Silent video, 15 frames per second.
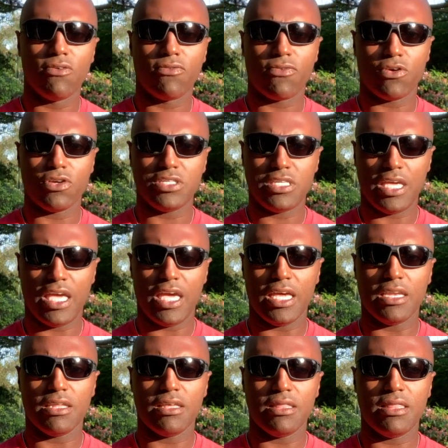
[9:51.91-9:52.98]

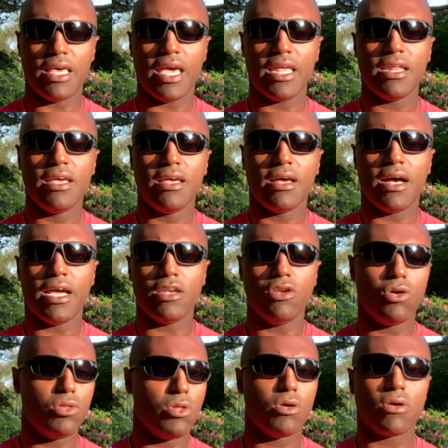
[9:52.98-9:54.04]
firsthand that I
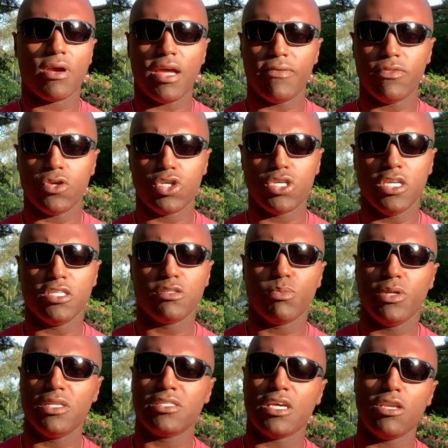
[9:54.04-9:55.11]
no longer have those shin
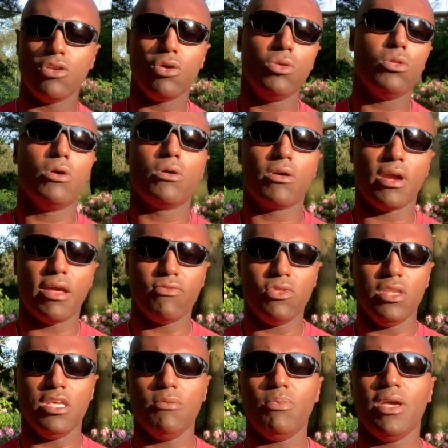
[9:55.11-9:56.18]
splints, I no longer have the
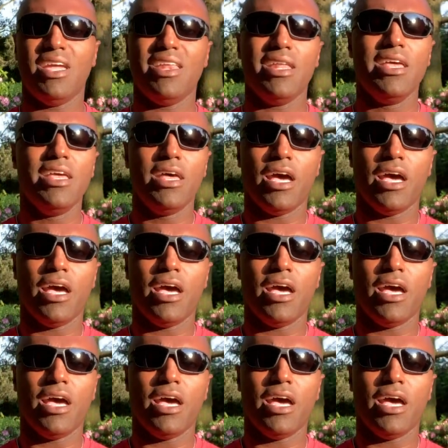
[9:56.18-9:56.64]
knee pain,